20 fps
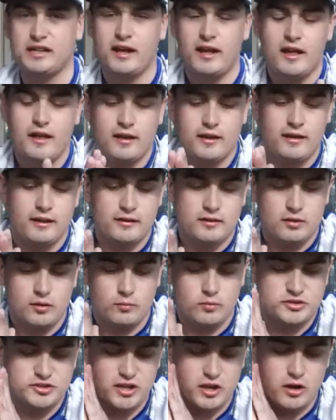it.
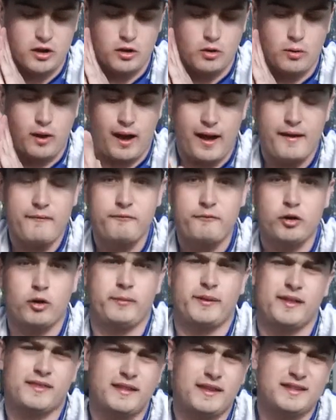So, I'm filming